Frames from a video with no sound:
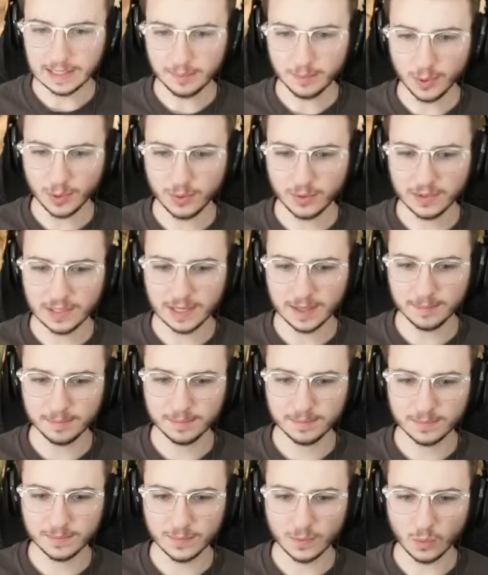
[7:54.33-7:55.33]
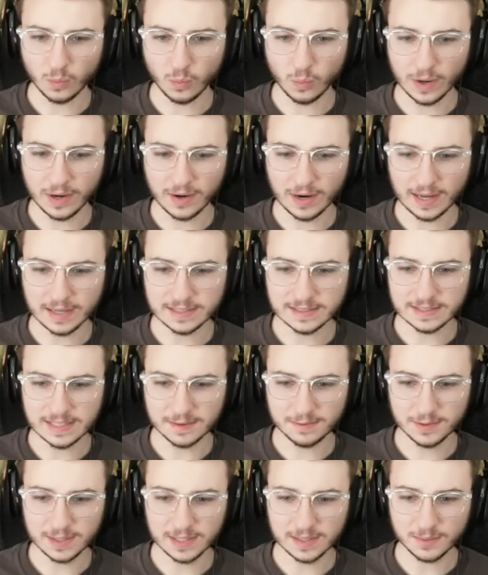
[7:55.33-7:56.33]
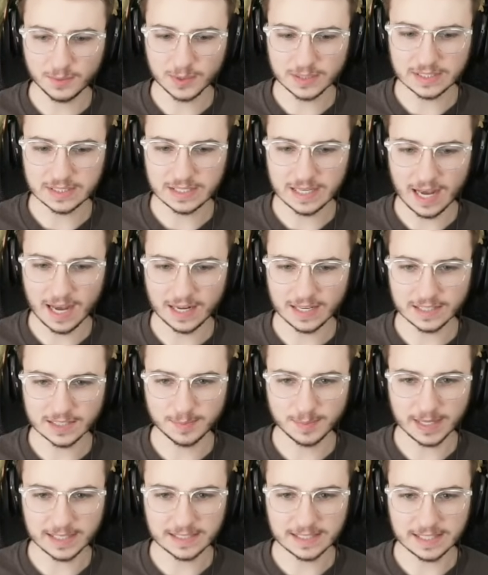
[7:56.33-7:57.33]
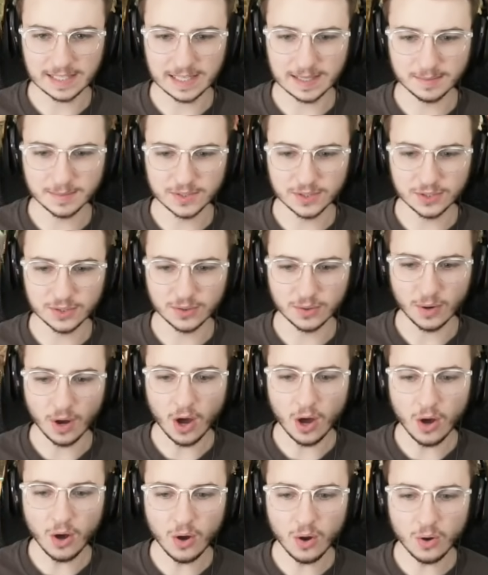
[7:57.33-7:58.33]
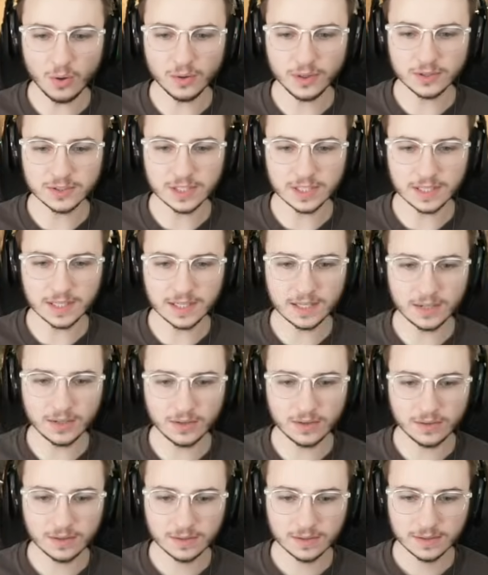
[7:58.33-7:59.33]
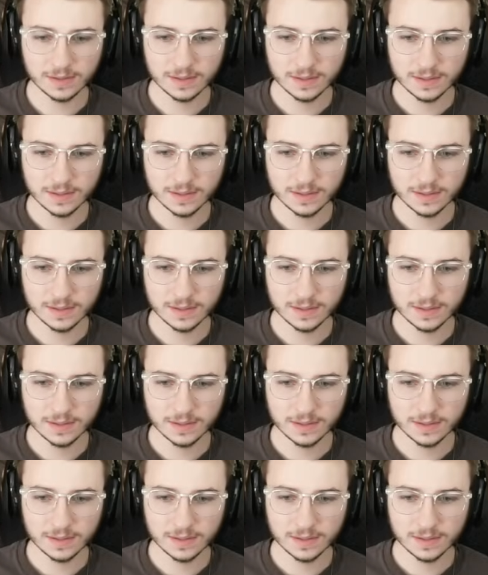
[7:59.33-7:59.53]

He pulled up where I definitely was not expecting him to. Oh, there's a little...